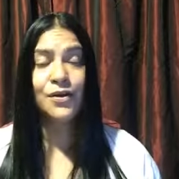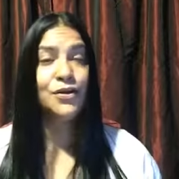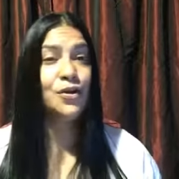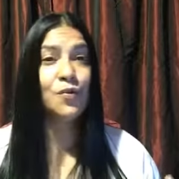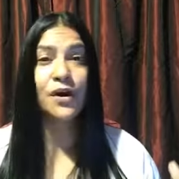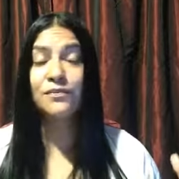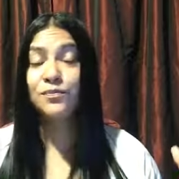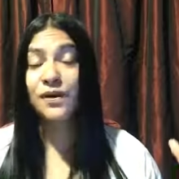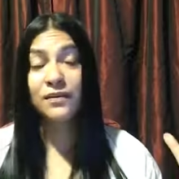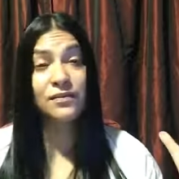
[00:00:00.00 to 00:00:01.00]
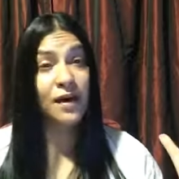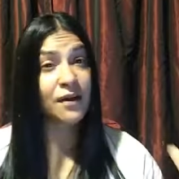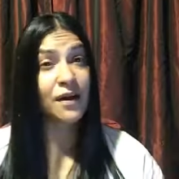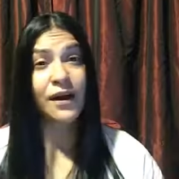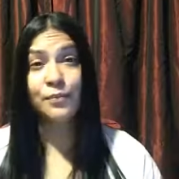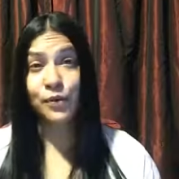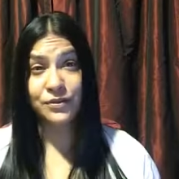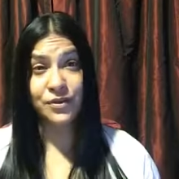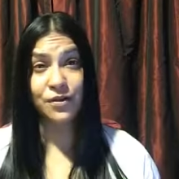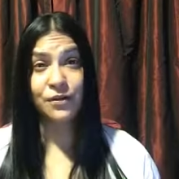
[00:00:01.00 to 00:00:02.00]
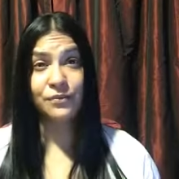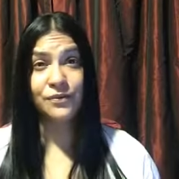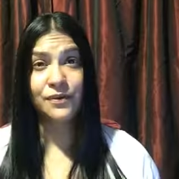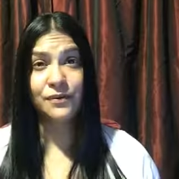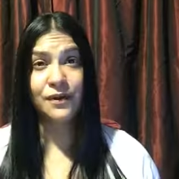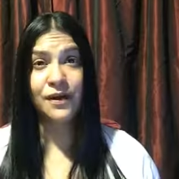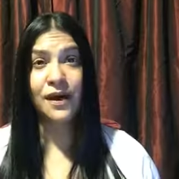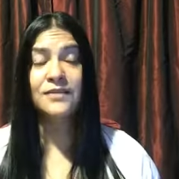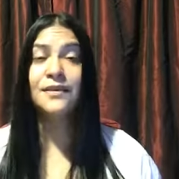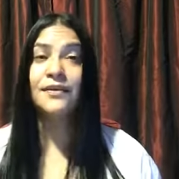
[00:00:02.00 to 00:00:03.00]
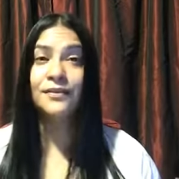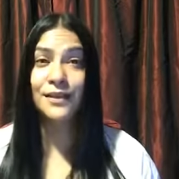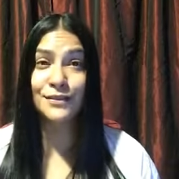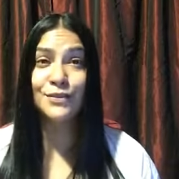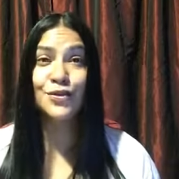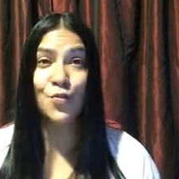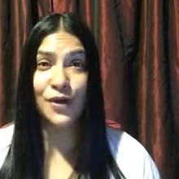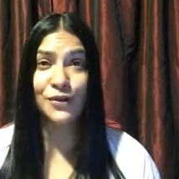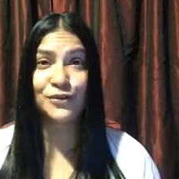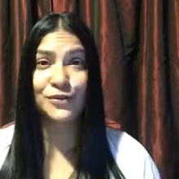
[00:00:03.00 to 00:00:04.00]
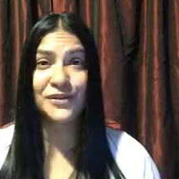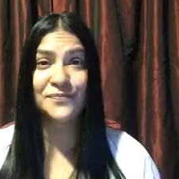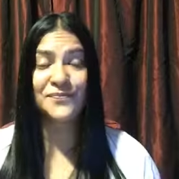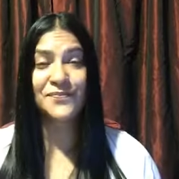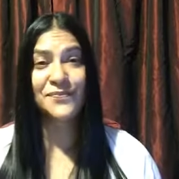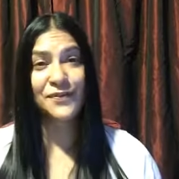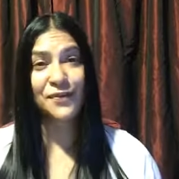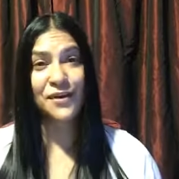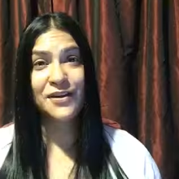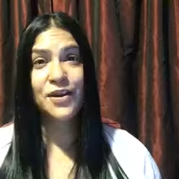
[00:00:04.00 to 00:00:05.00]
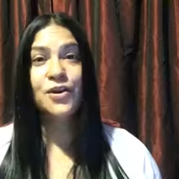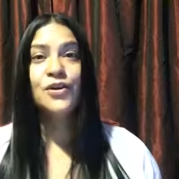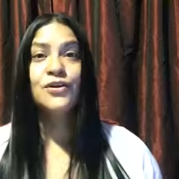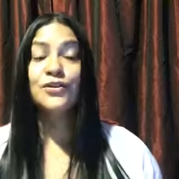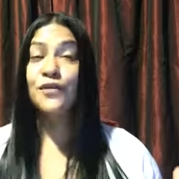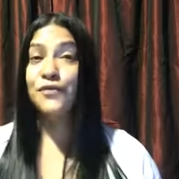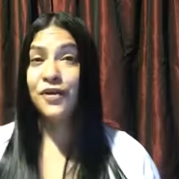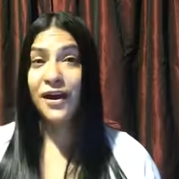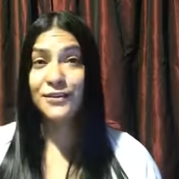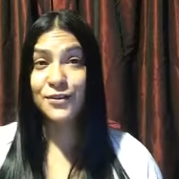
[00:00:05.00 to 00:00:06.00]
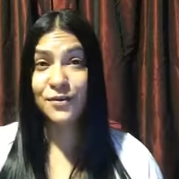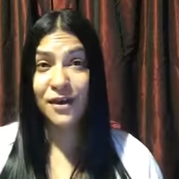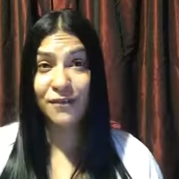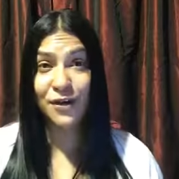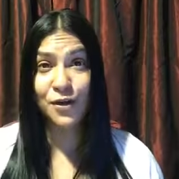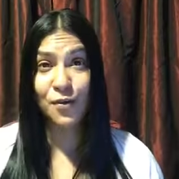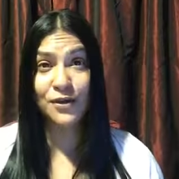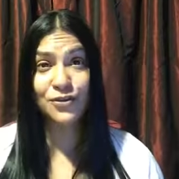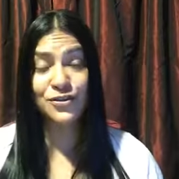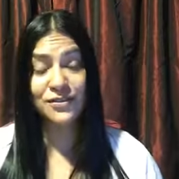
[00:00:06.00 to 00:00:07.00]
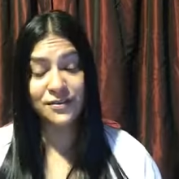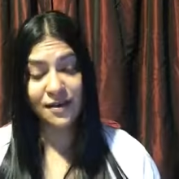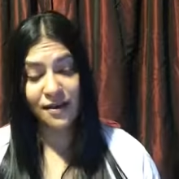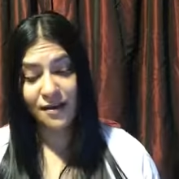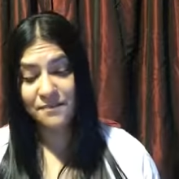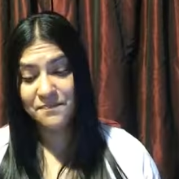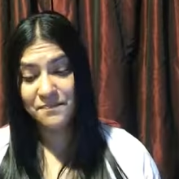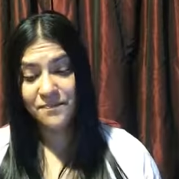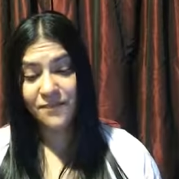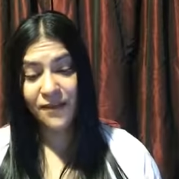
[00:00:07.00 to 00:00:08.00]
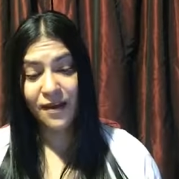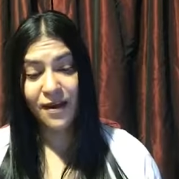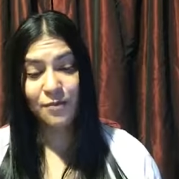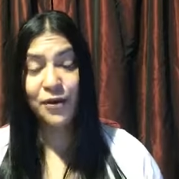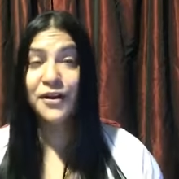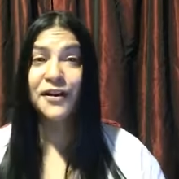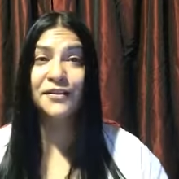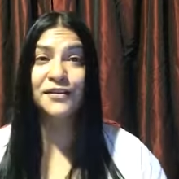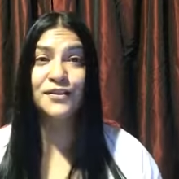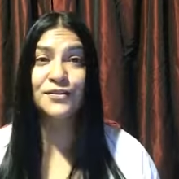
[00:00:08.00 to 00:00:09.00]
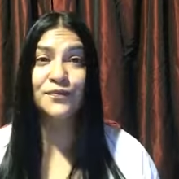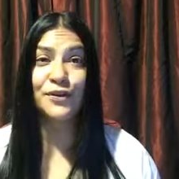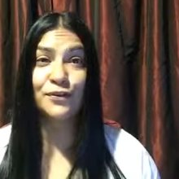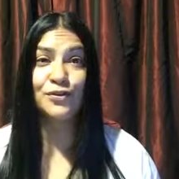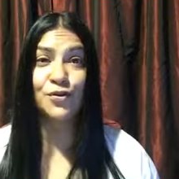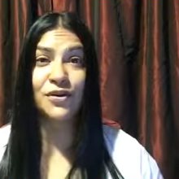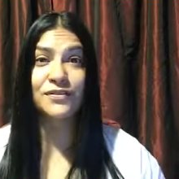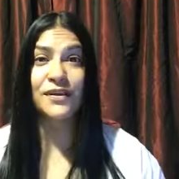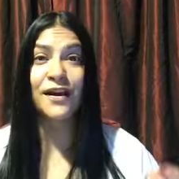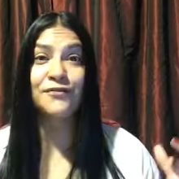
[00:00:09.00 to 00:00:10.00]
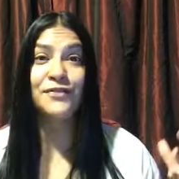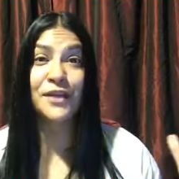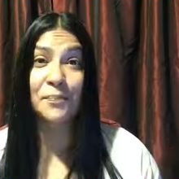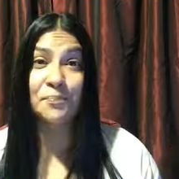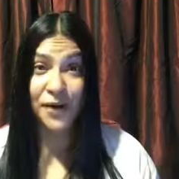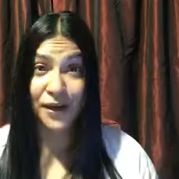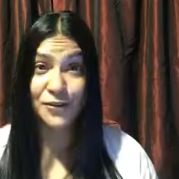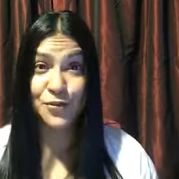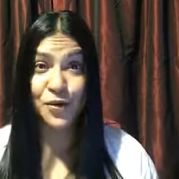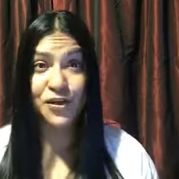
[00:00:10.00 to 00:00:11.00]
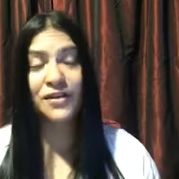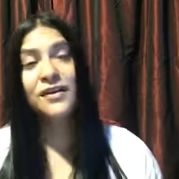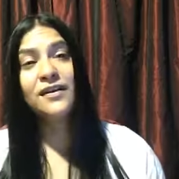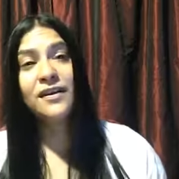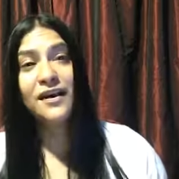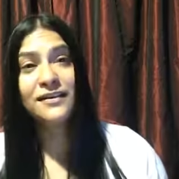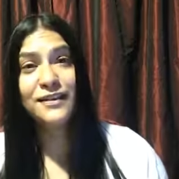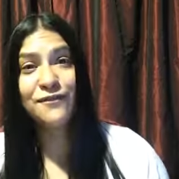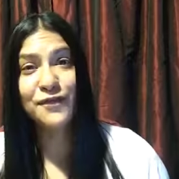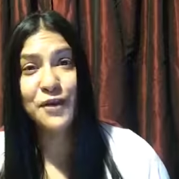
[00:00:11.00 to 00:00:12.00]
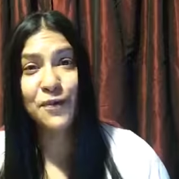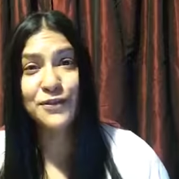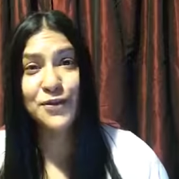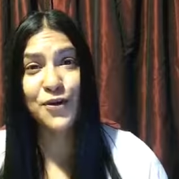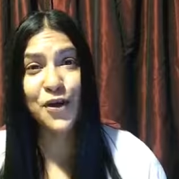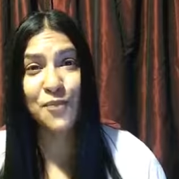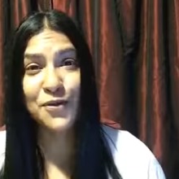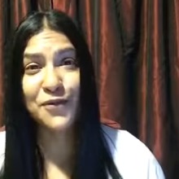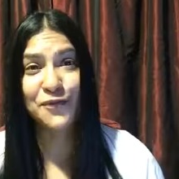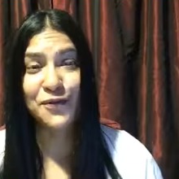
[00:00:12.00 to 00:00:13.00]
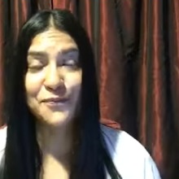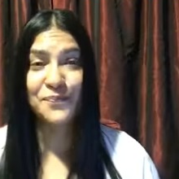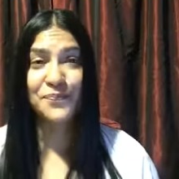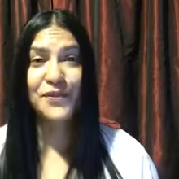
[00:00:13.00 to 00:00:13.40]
You want a lot of eyeballs on you, okay, guys, and this is the way to do it, all right? So if you guys don't have any questions, um, I'm going to cut this video short because I have to get back to work. Hey, Tiffany, what's going on, beautiful?